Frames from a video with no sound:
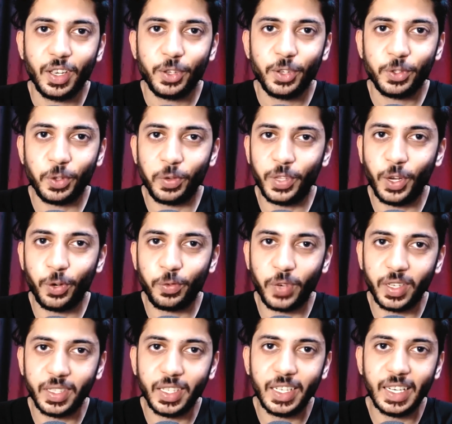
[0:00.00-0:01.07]
So without
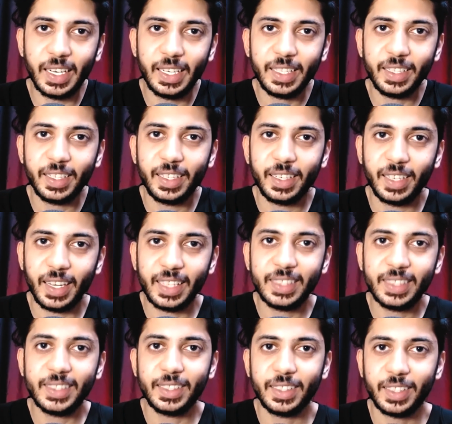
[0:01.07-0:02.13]
further delay,
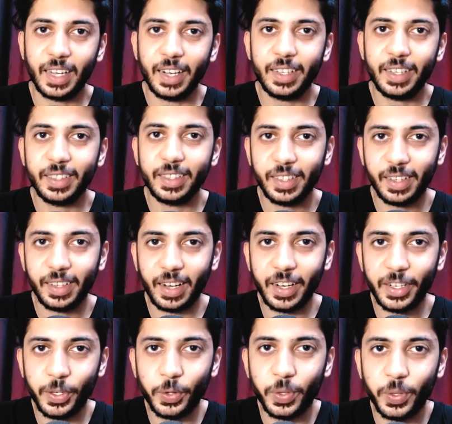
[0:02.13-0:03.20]
let's get right
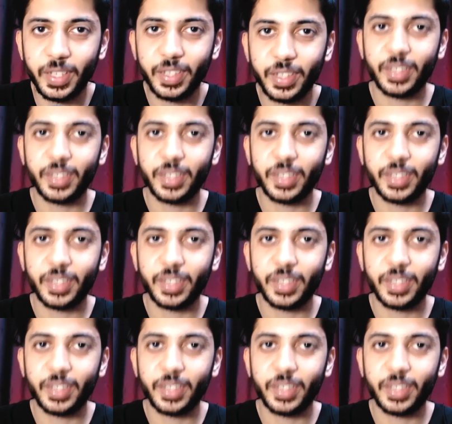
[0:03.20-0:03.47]
into it.